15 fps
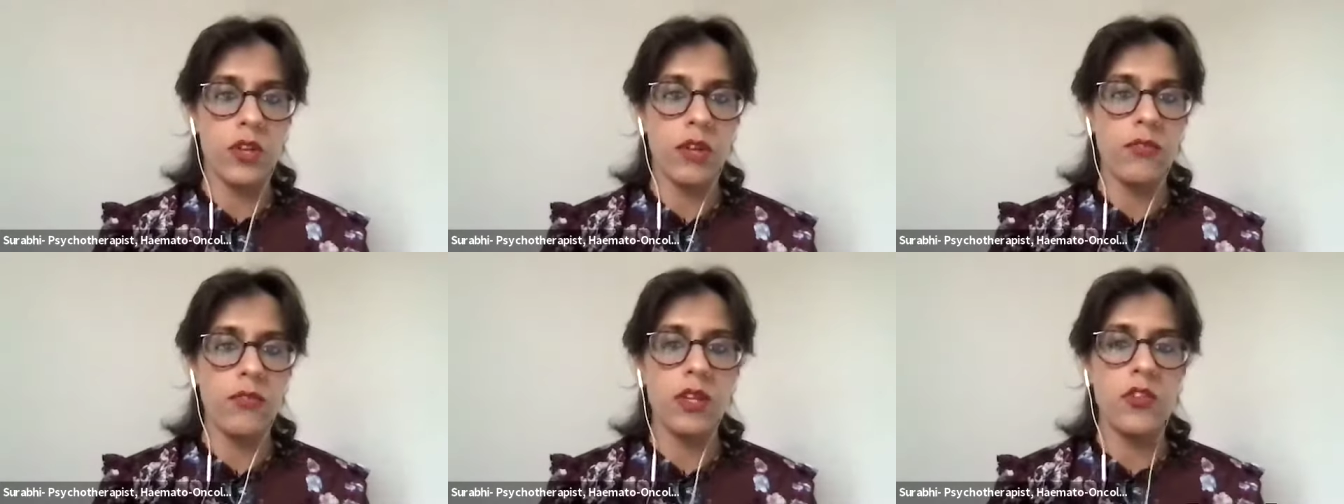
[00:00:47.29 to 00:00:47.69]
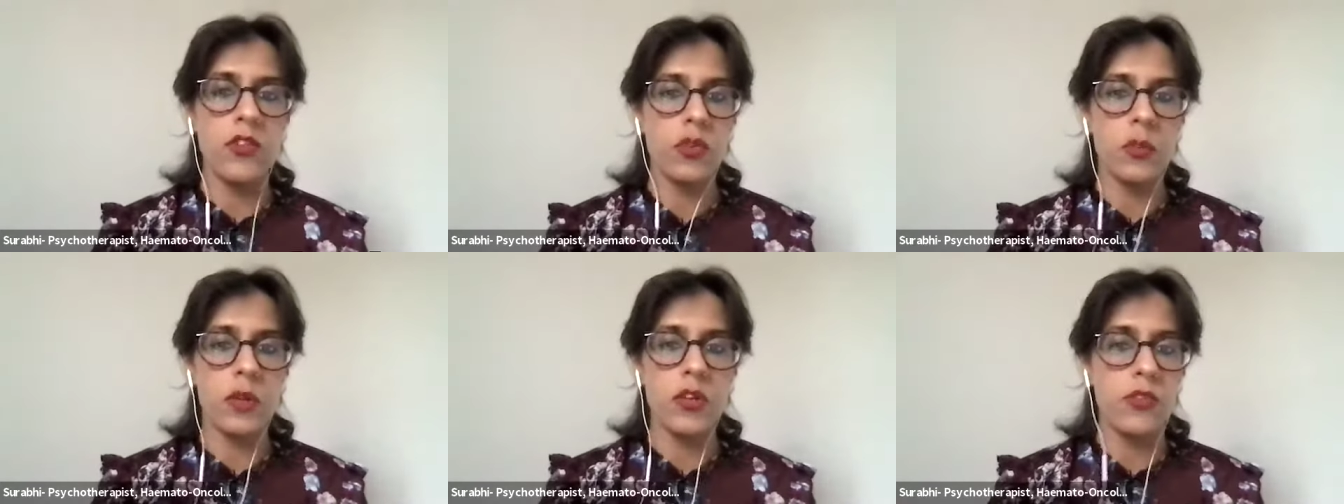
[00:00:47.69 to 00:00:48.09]
I've learned
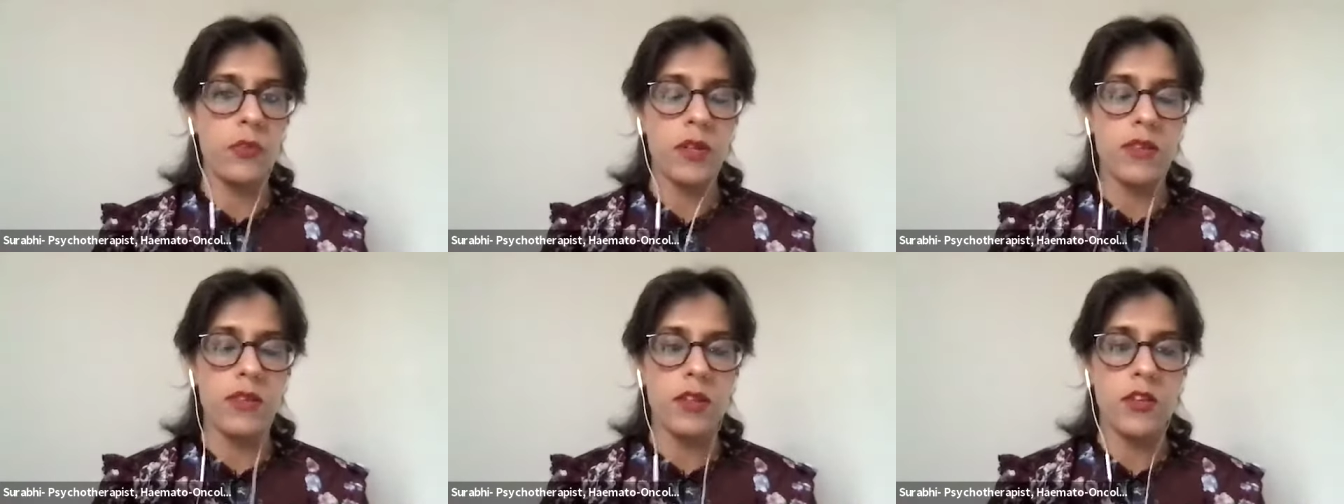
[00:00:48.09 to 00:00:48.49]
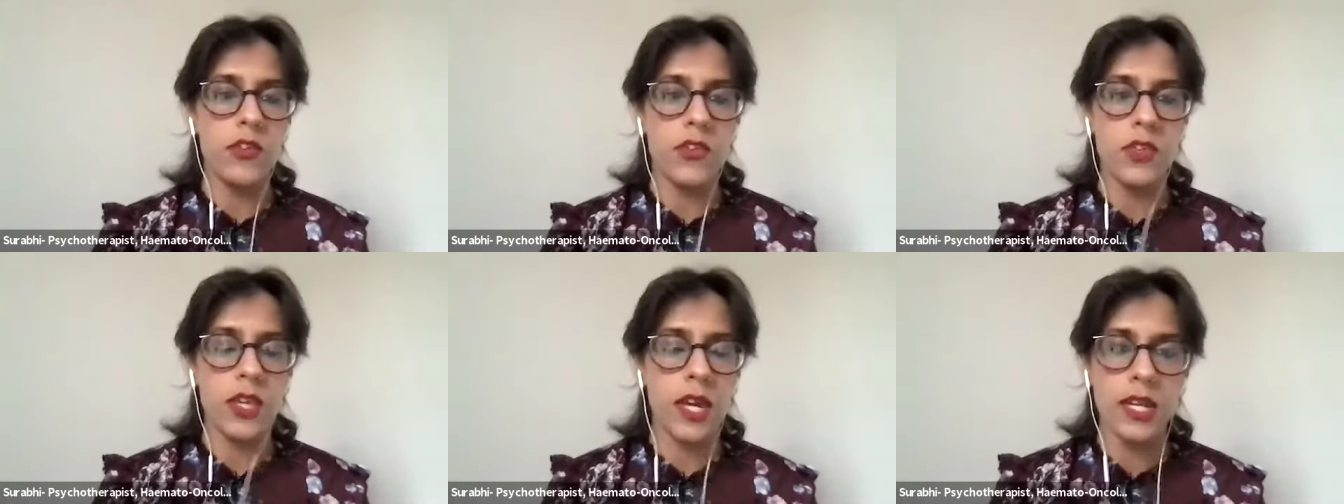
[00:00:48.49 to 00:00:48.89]
so much from listening to
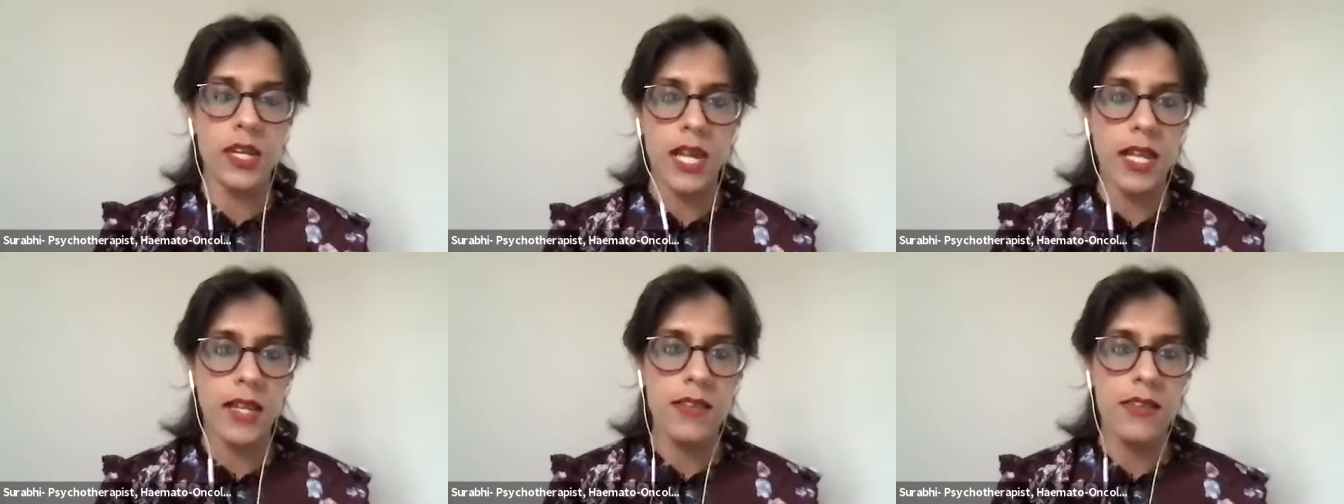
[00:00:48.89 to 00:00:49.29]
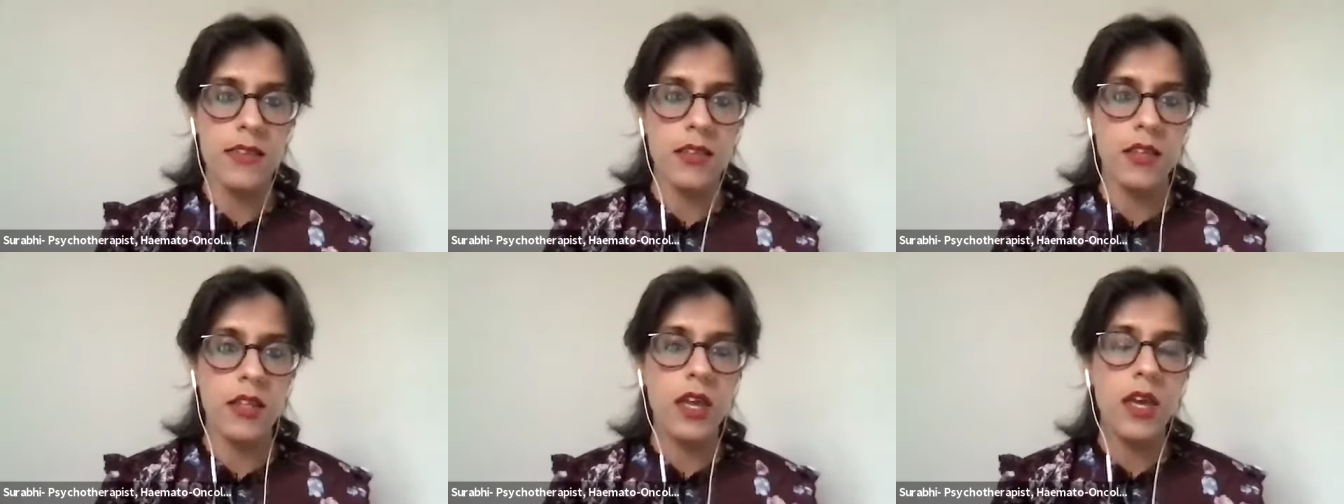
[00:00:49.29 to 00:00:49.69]
Sian and
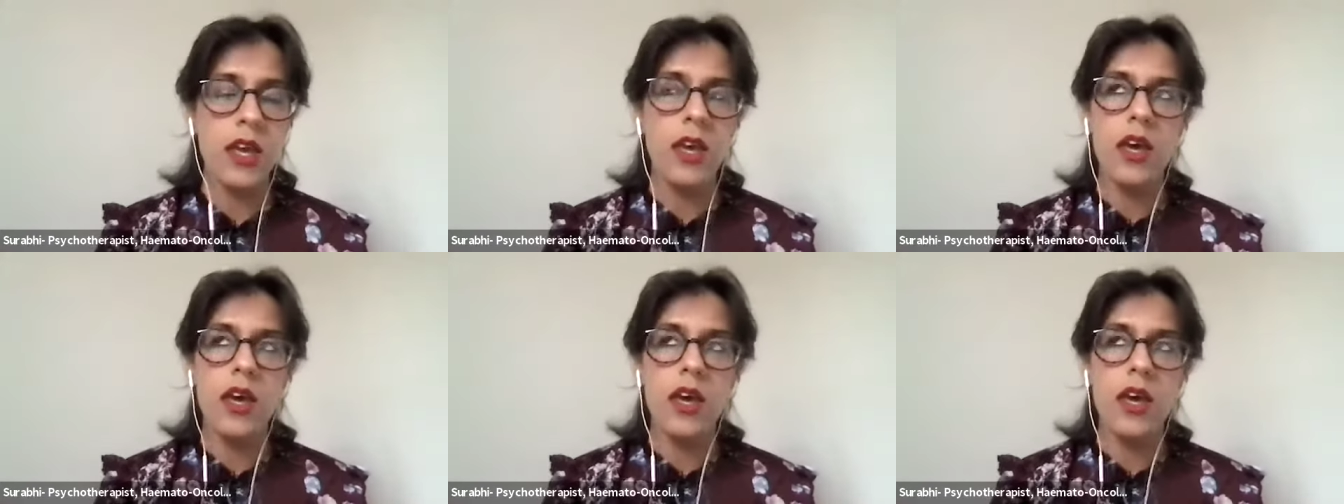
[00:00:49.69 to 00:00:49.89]
Allison.